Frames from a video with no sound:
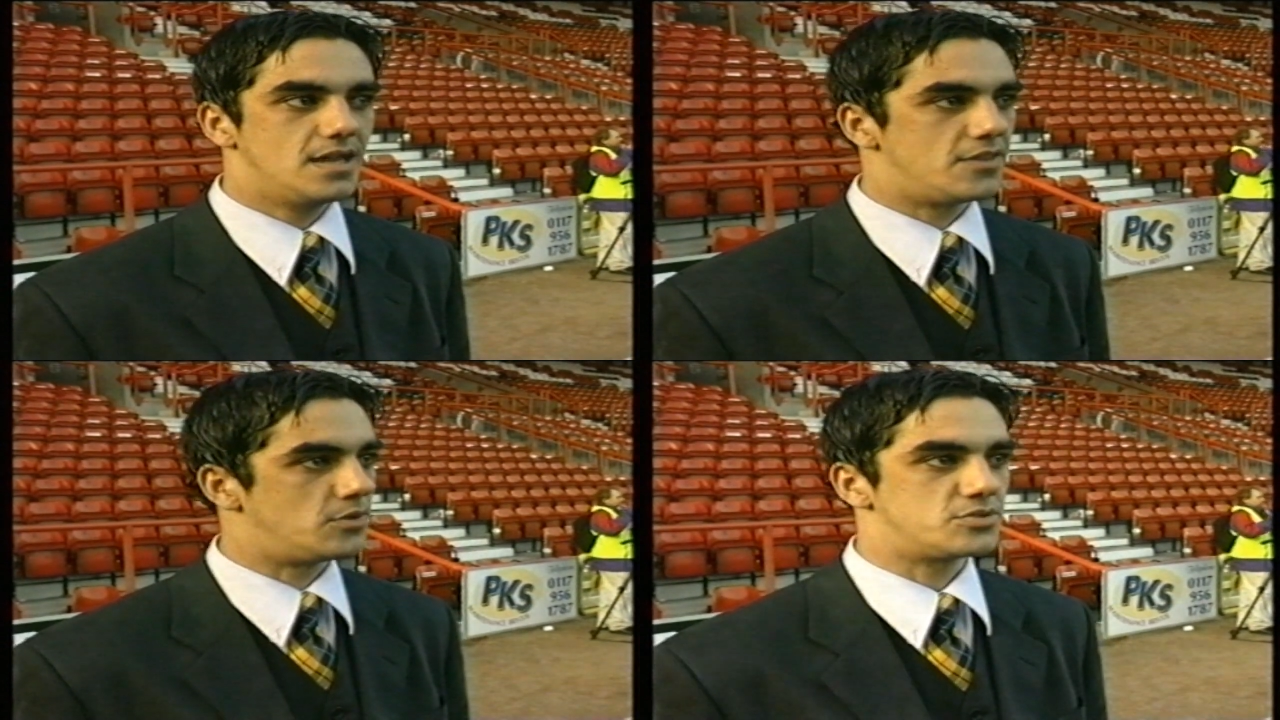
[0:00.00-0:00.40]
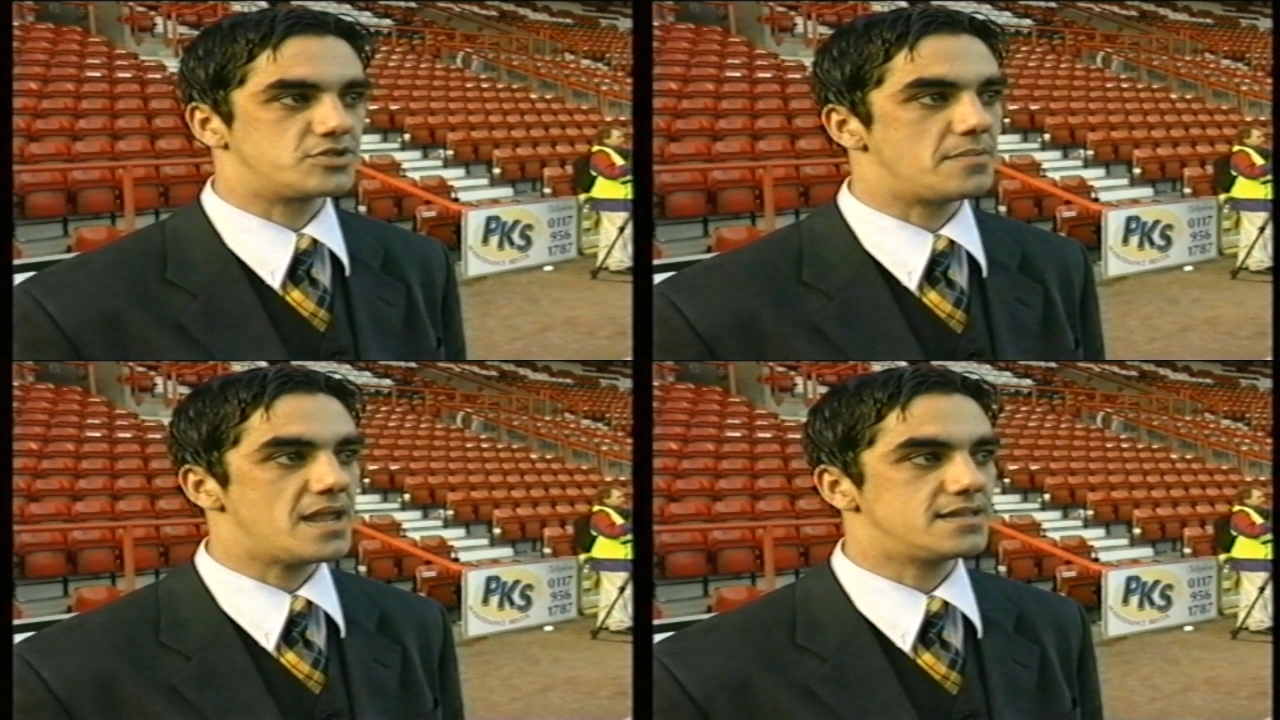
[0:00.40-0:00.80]
I thought it was
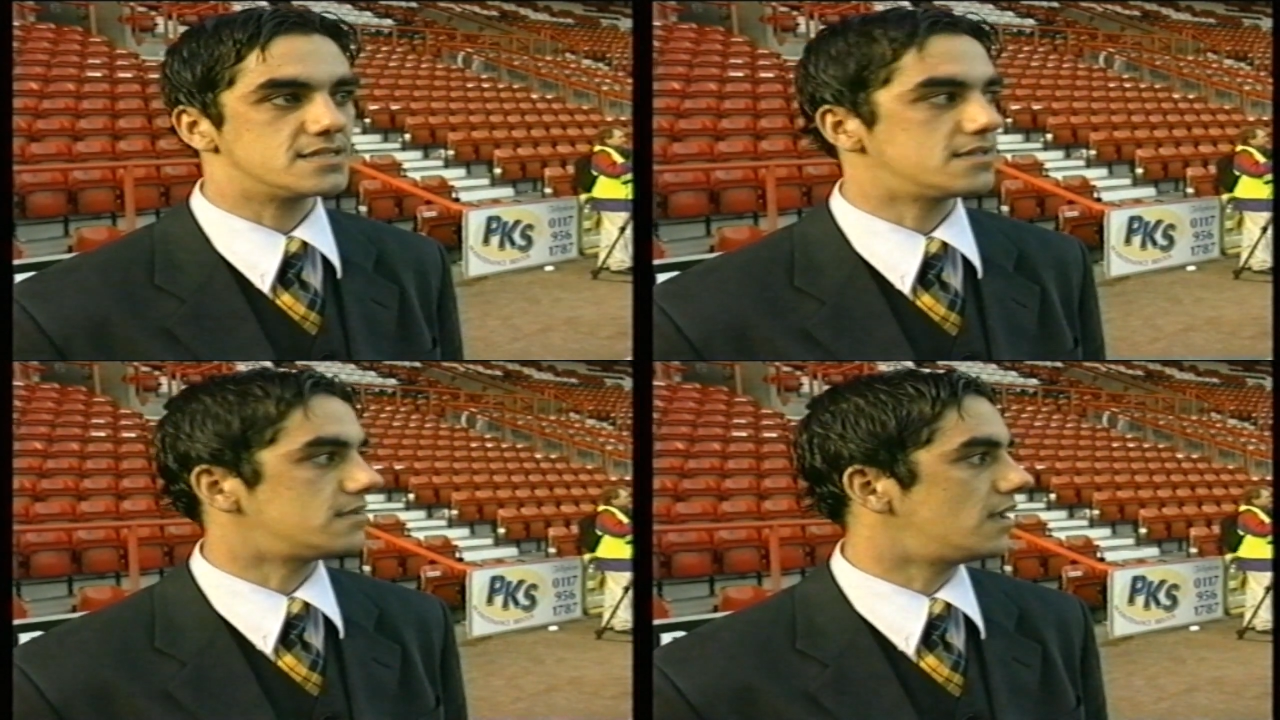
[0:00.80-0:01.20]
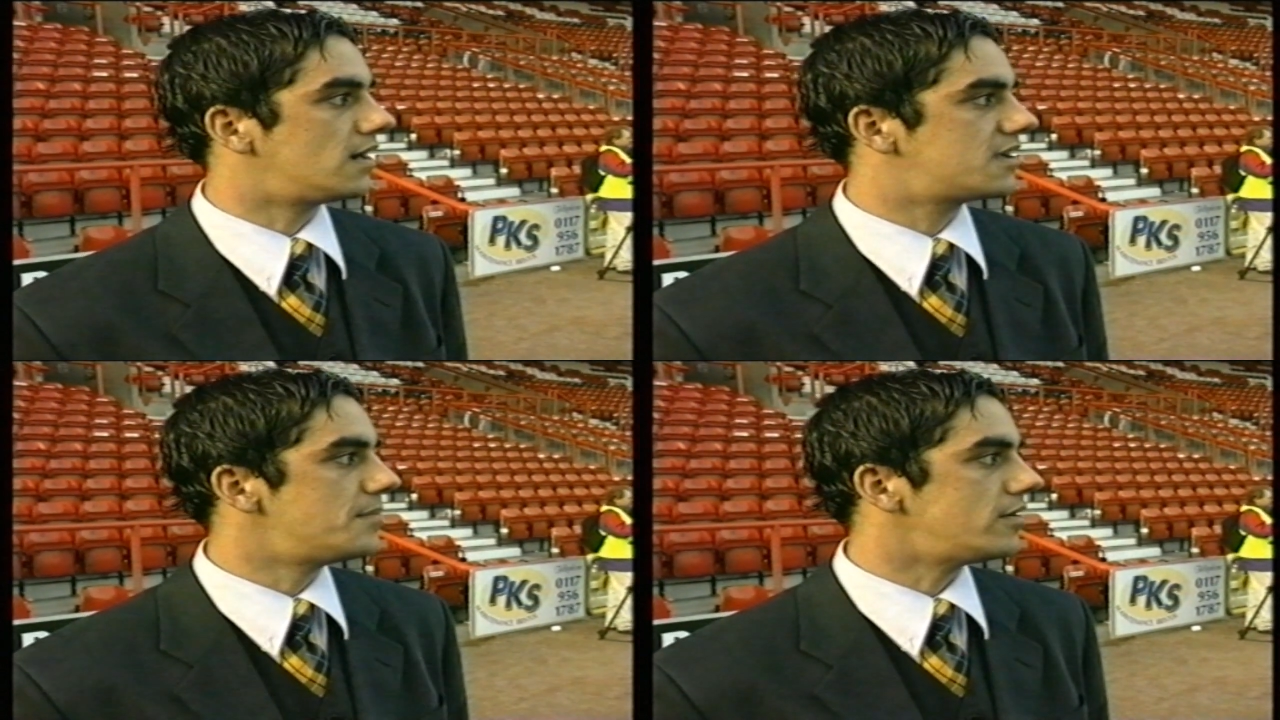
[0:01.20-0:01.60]
tremendous. I
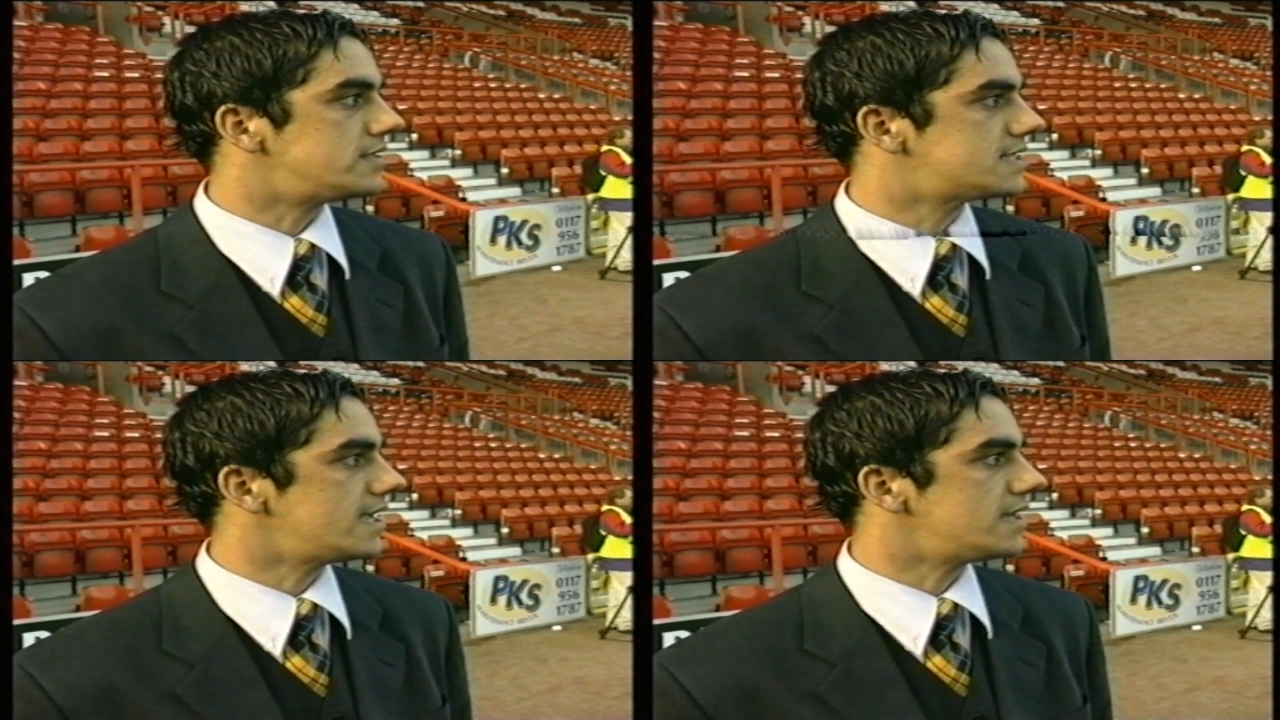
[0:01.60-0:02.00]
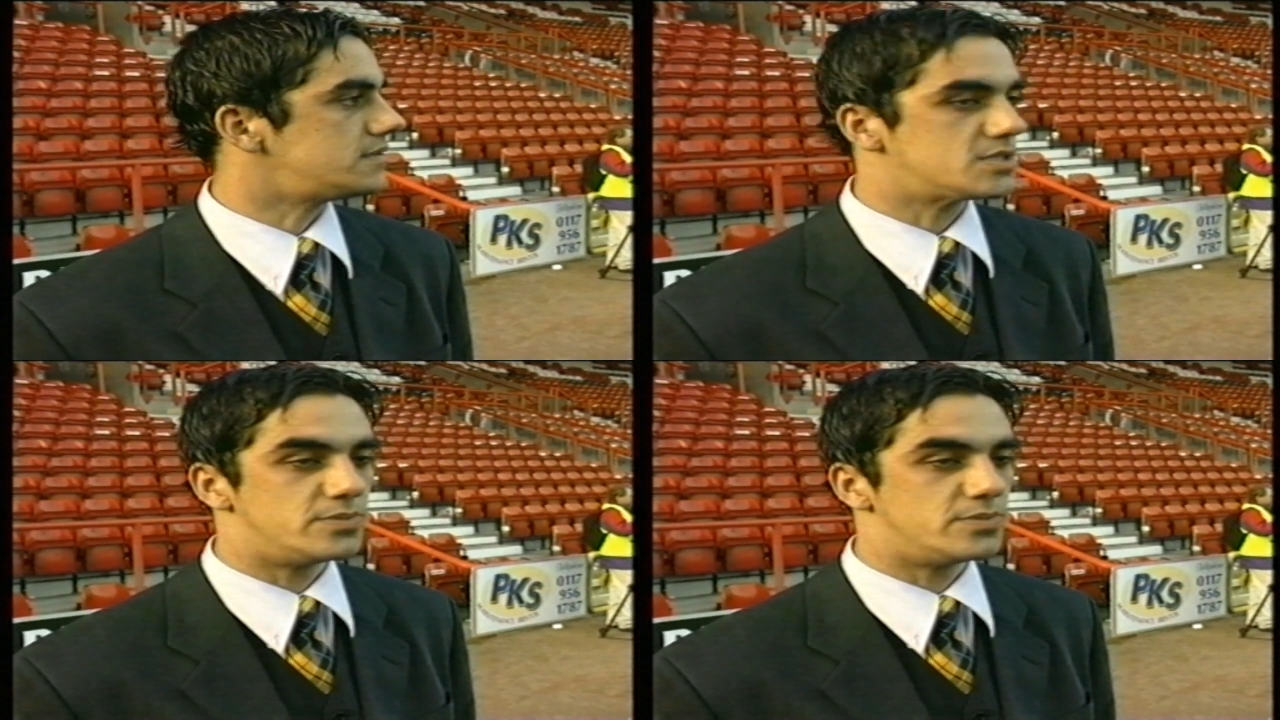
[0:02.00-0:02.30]
came out and said just